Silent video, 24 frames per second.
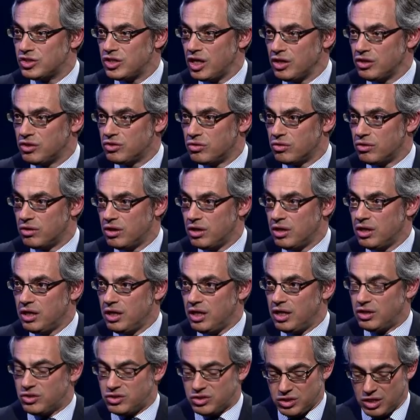sector.
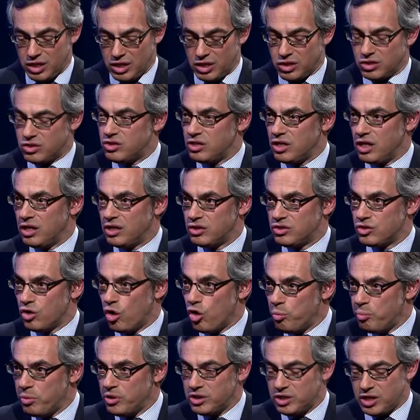It's, it's, it's
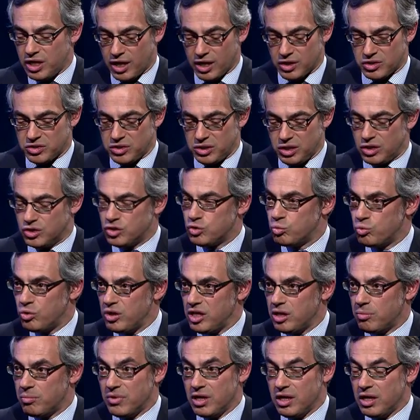OpenText, it's
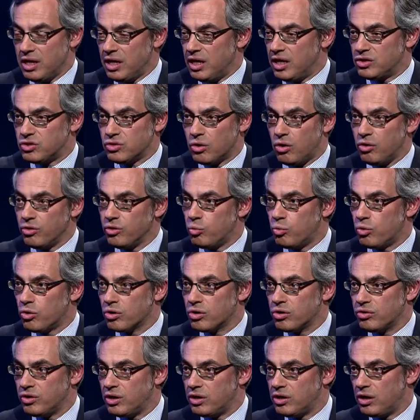RIM, it's all the
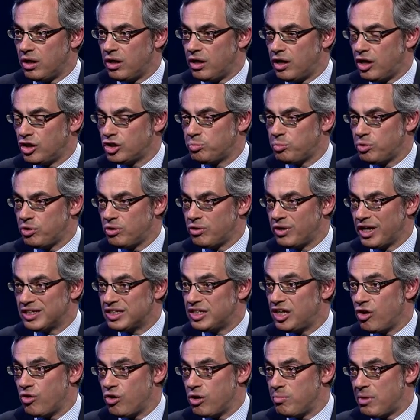work that an entrepreneur like
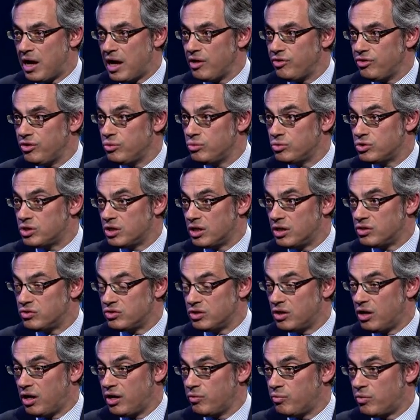Terry Matthews does
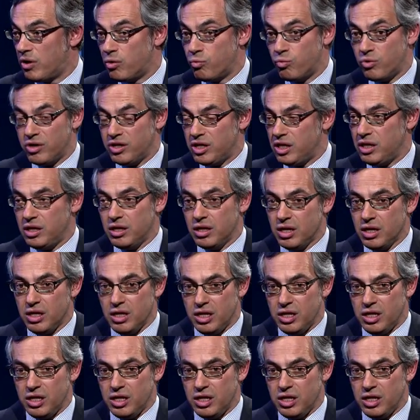in Ottawa, where he,